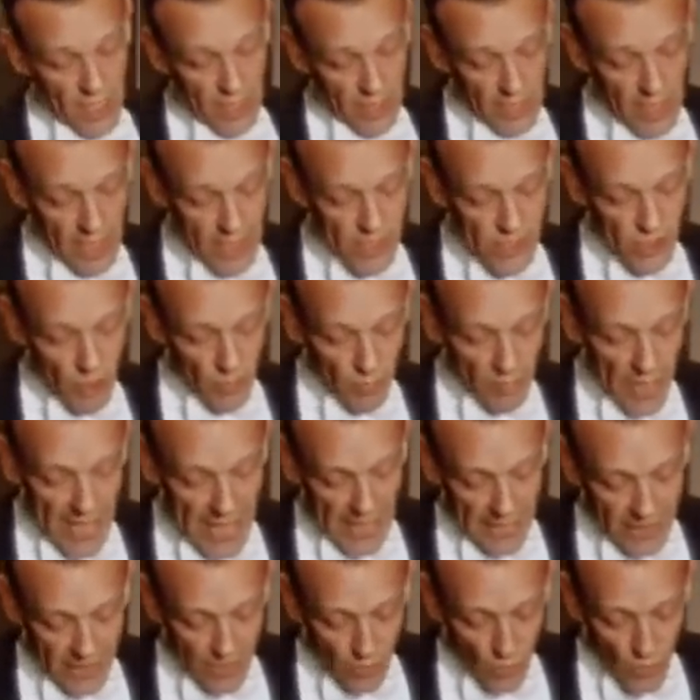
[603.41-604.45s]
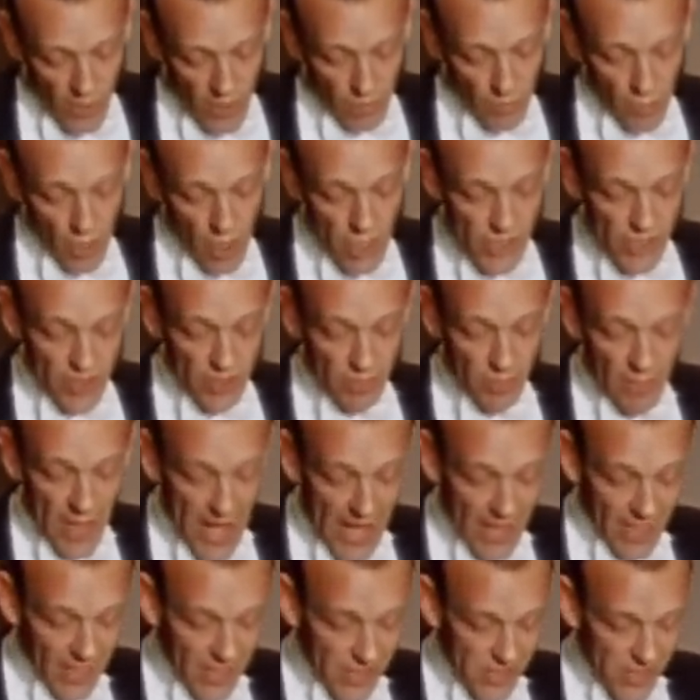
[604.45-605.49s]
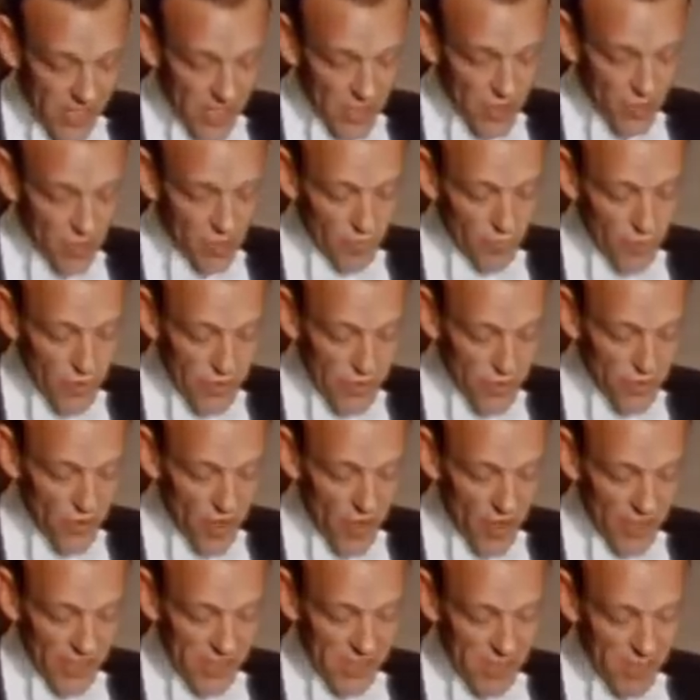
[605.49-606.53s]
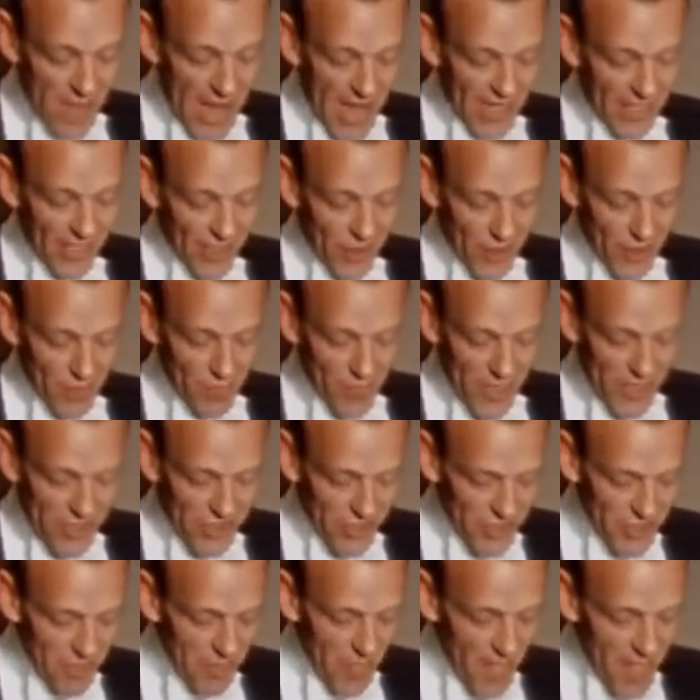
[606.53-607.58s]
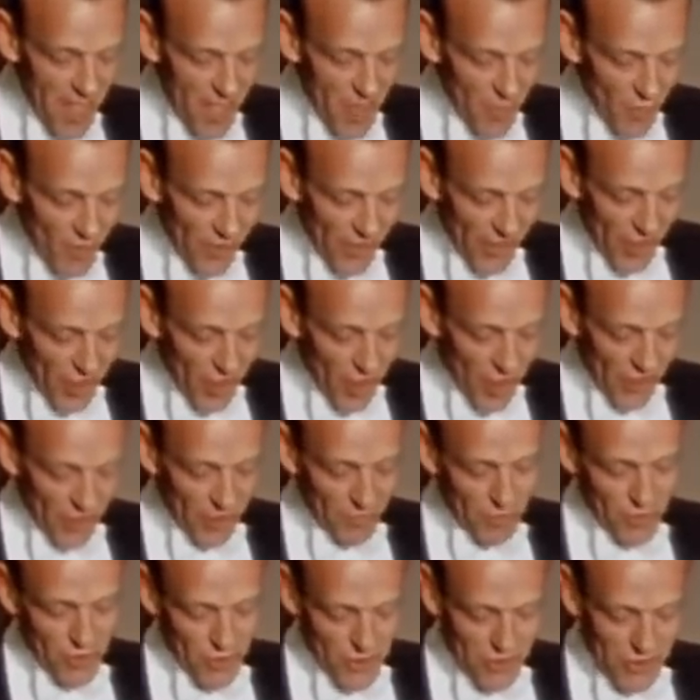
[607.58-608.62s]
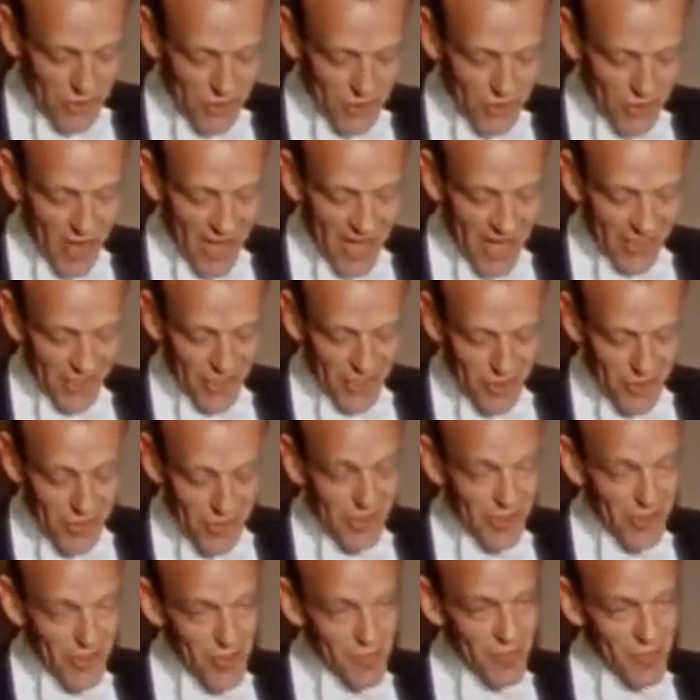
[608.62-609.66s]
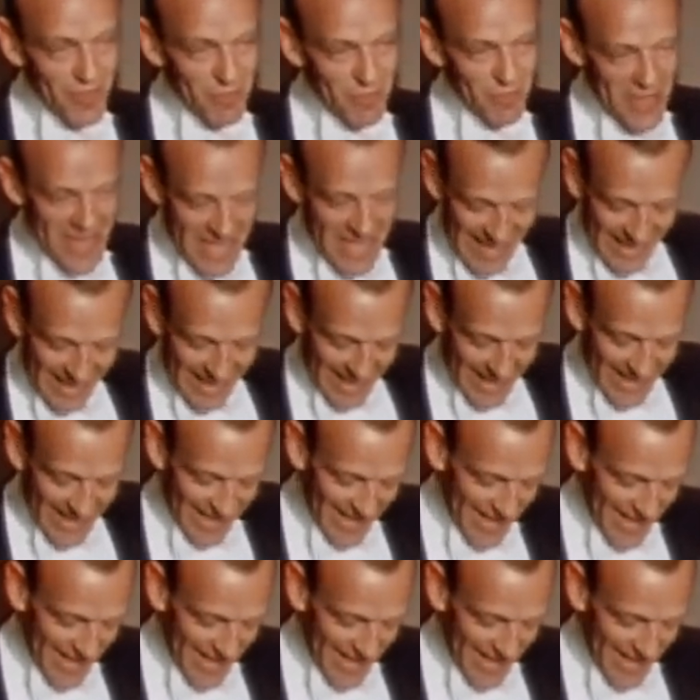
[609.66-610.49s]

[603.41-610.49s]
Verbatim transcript: It got so bad that one Boston bank is said to have withdrawn its backing on a picture when they caught the producer trying to use a human being.